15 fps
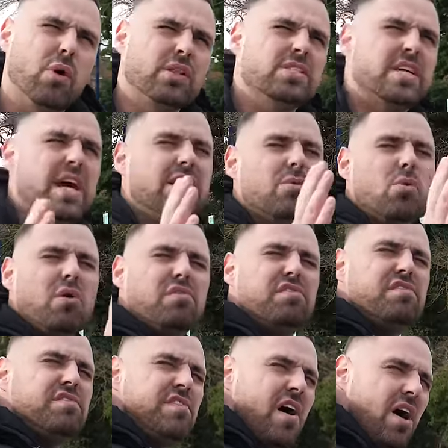110 and
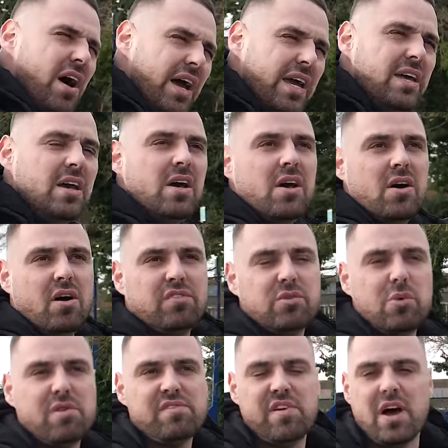130.
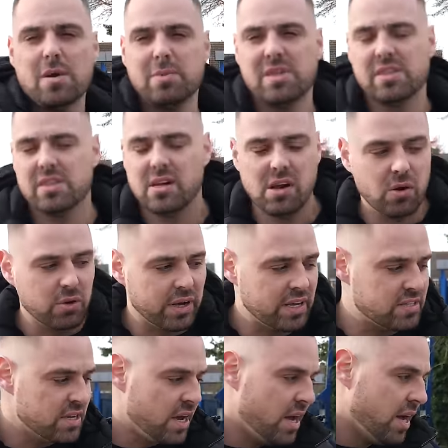Obviously 130 being the
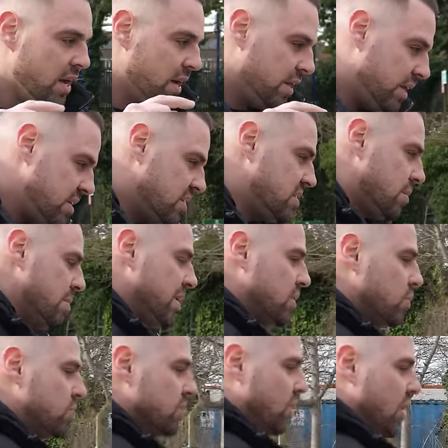longest. This is the
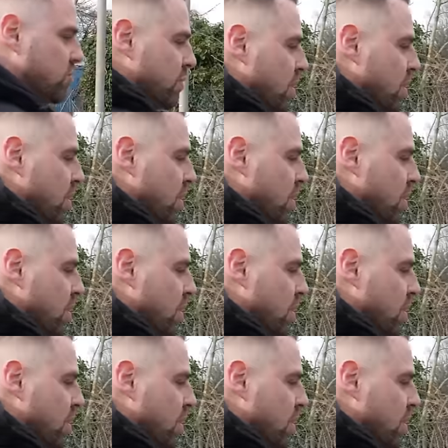middle size